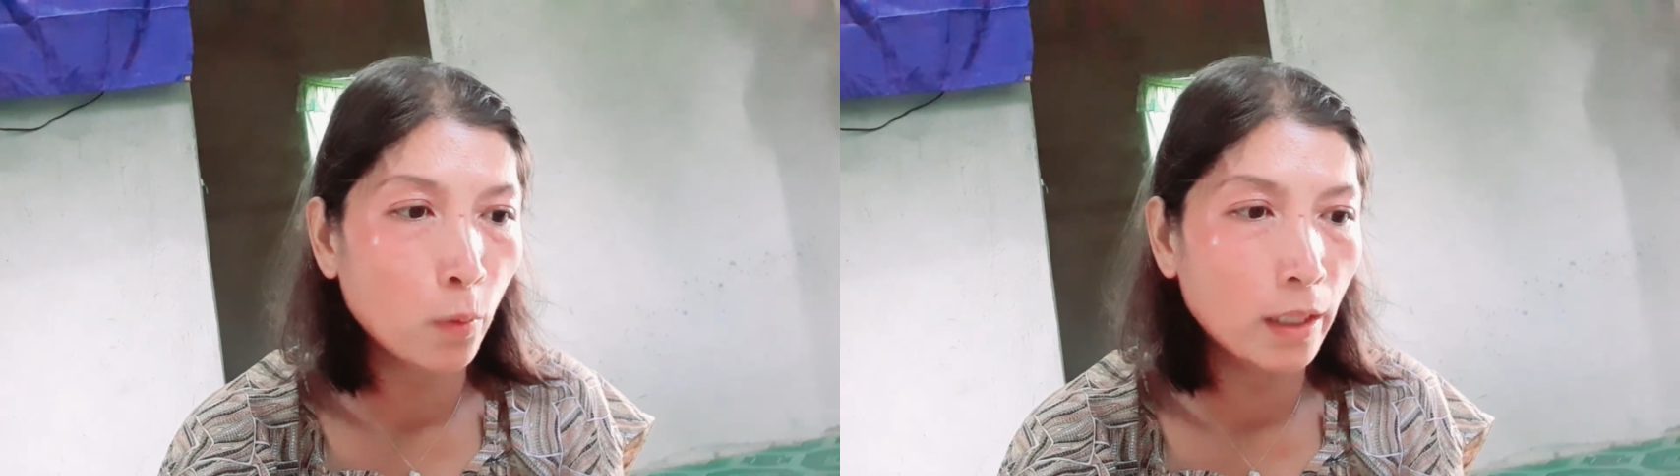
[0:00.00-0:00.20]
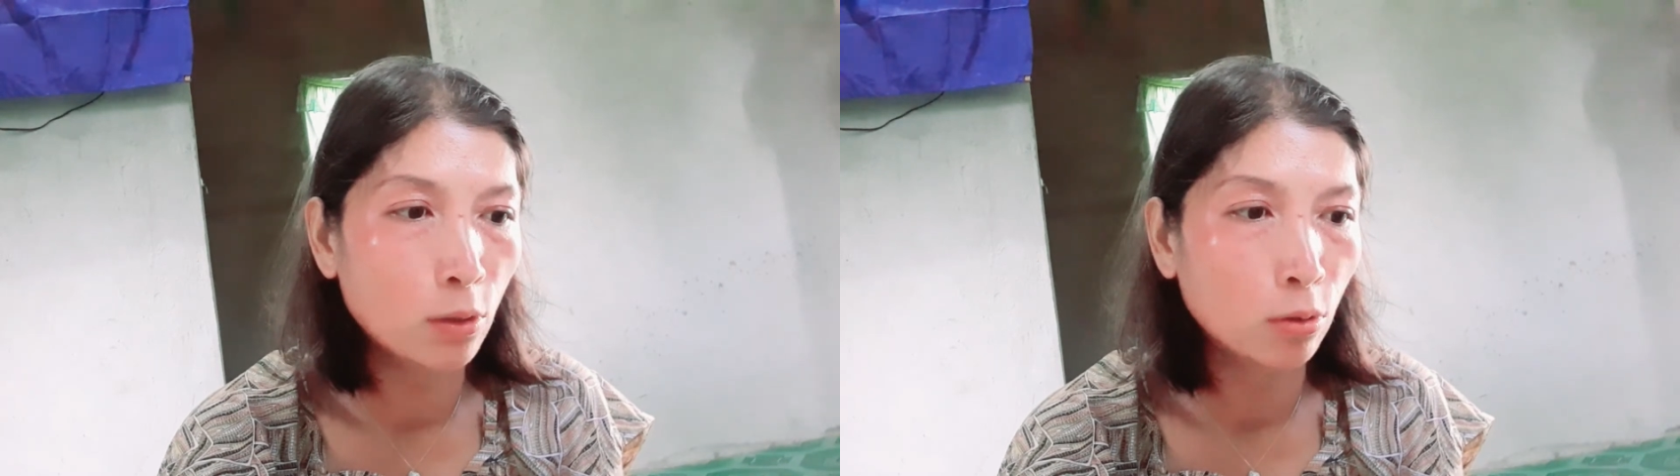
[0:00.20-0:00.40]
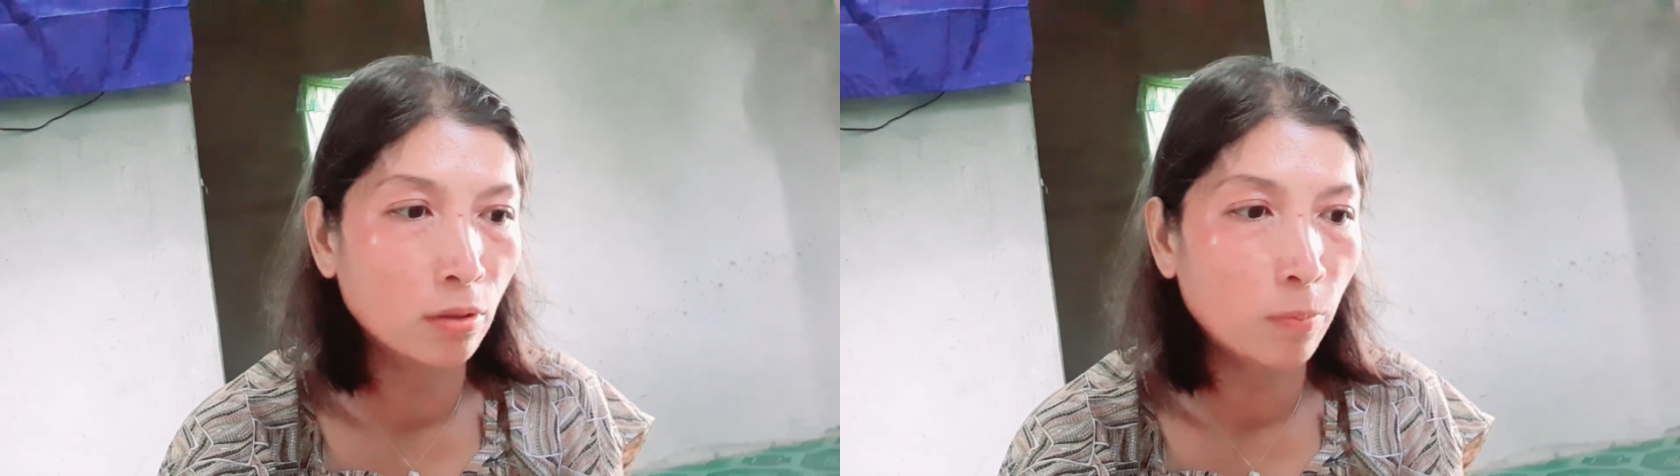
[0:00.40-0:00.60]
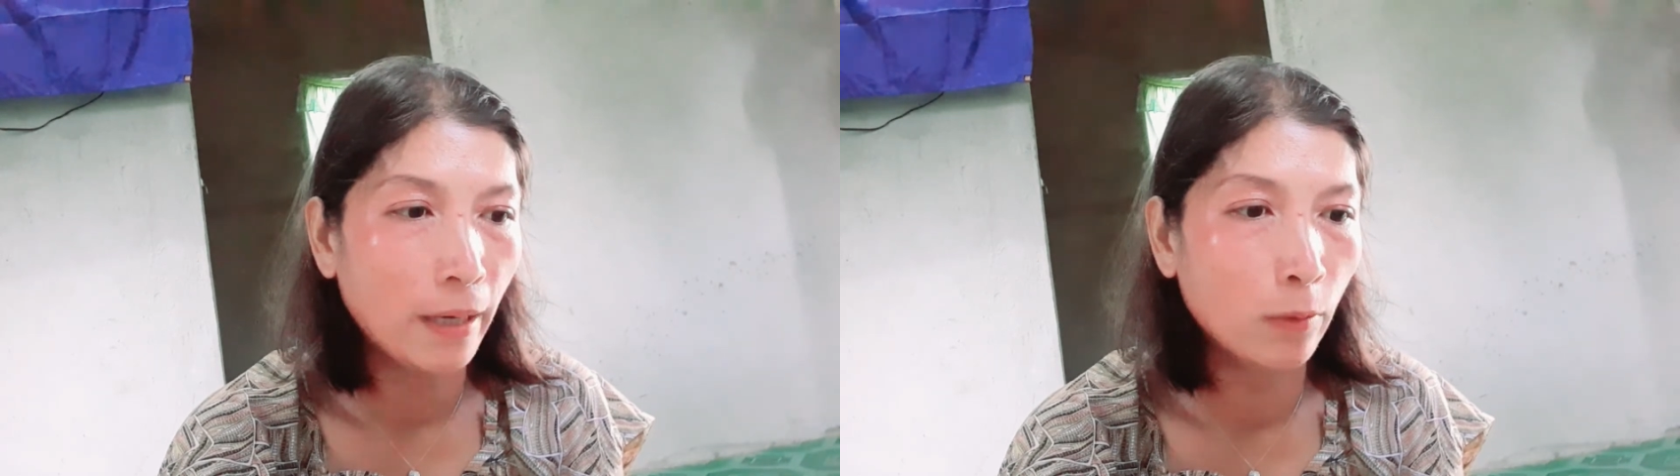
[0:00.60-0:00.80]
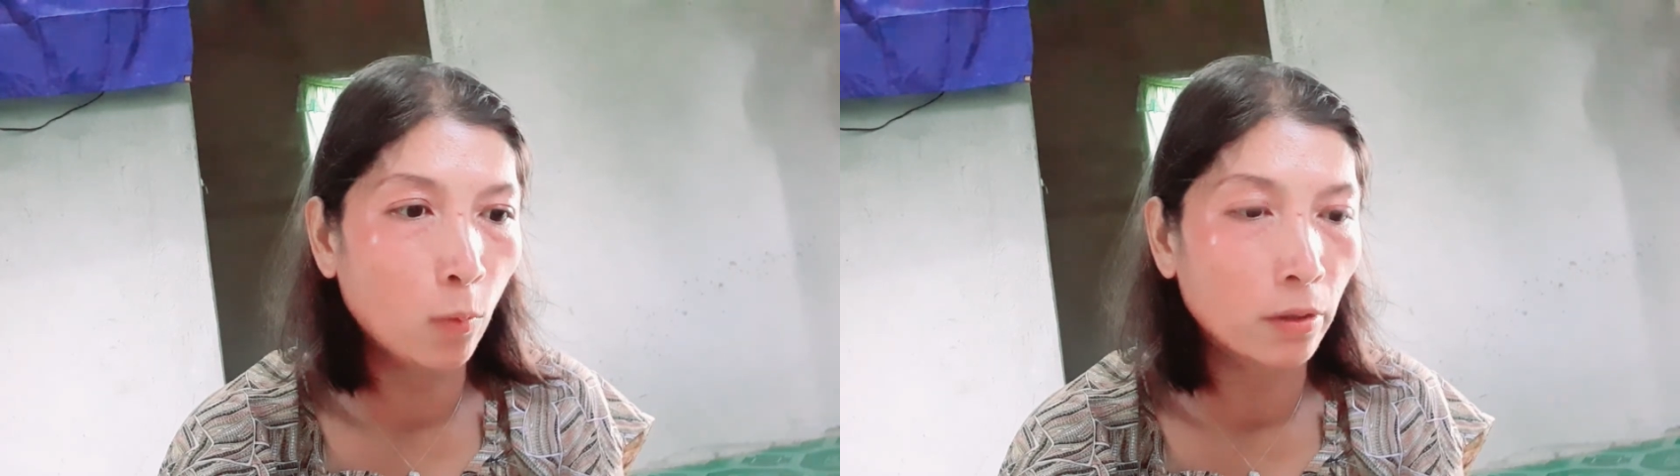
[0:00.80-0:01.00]
with soap
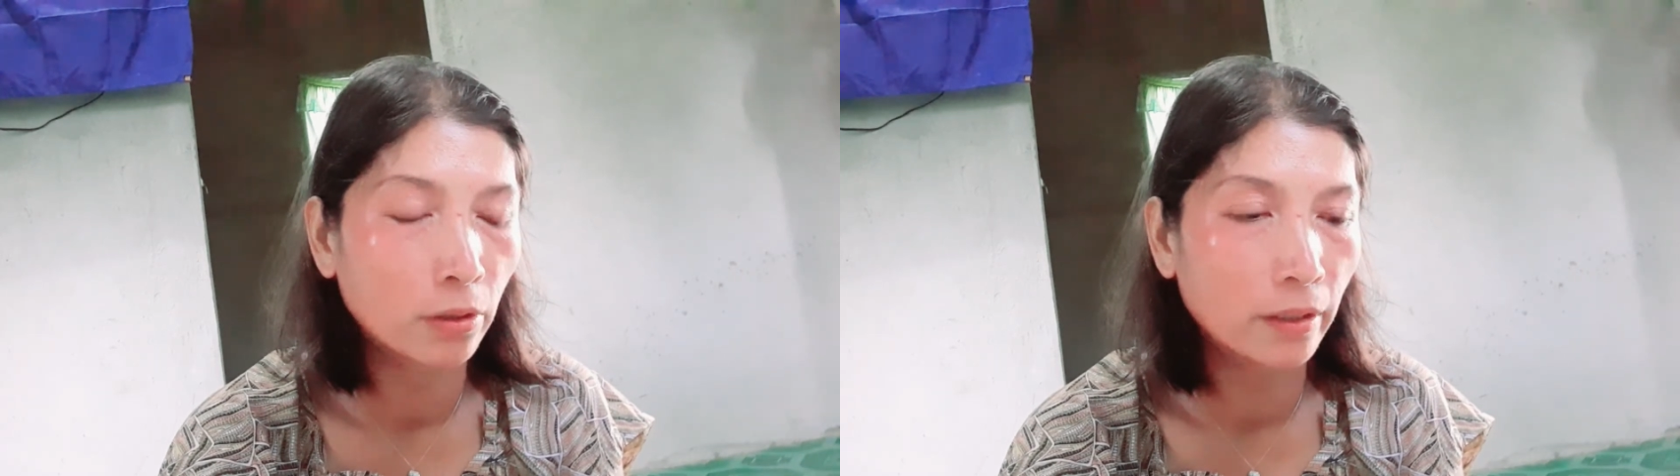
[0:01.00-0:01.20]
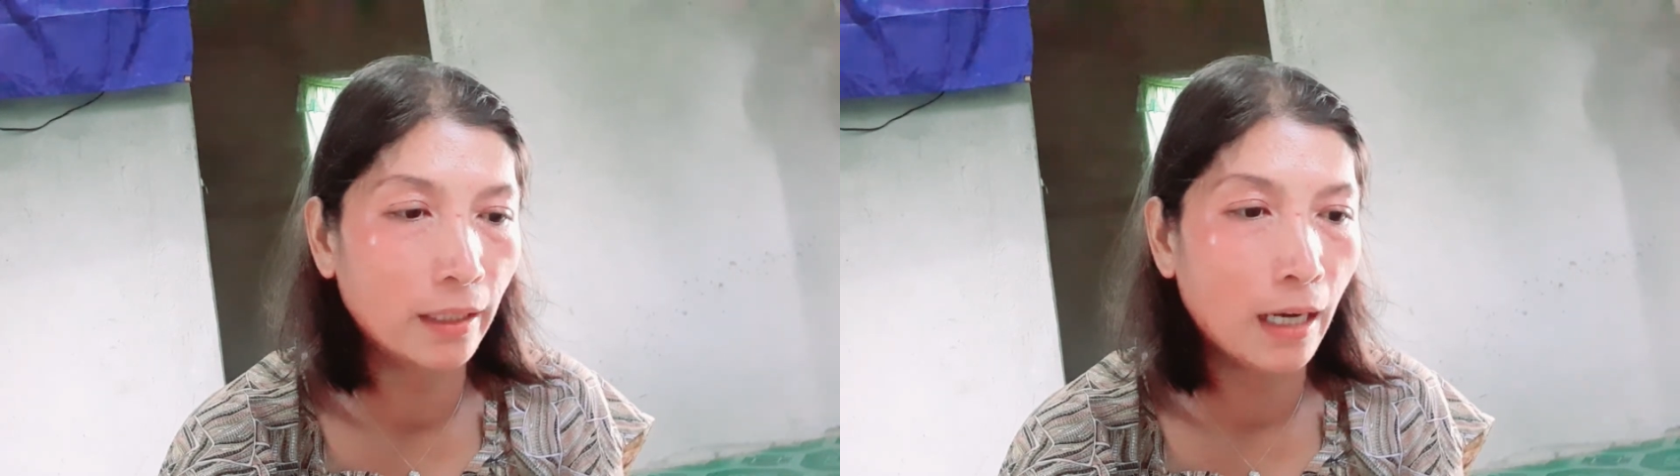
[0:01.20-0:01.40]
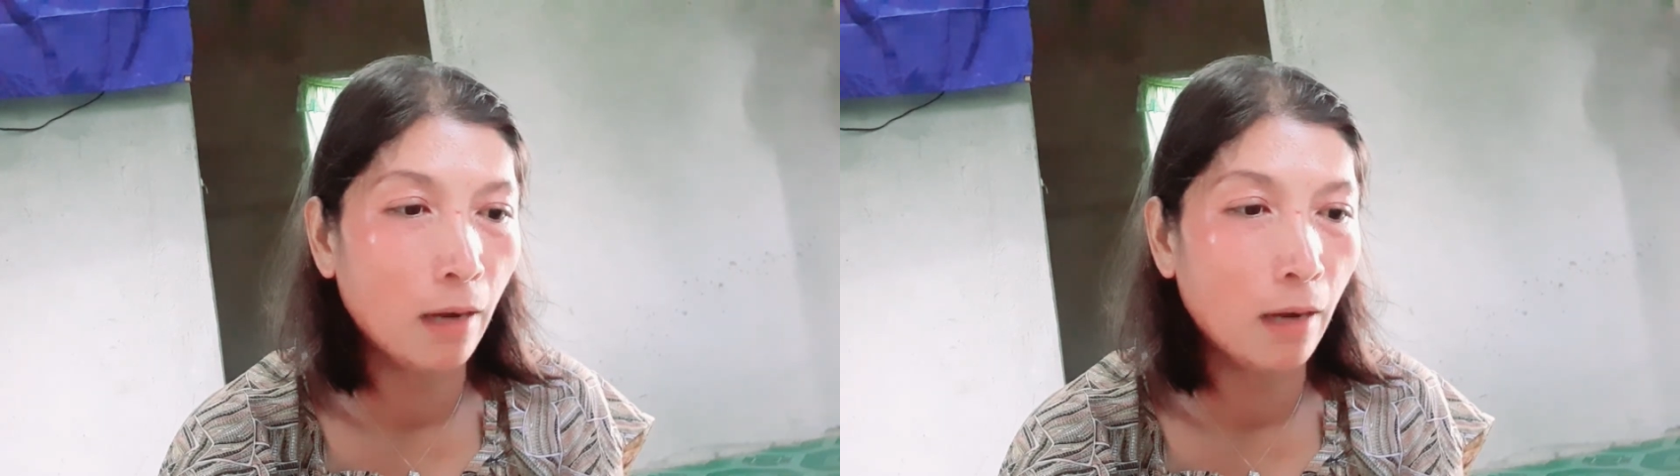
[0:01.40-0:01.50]
and water.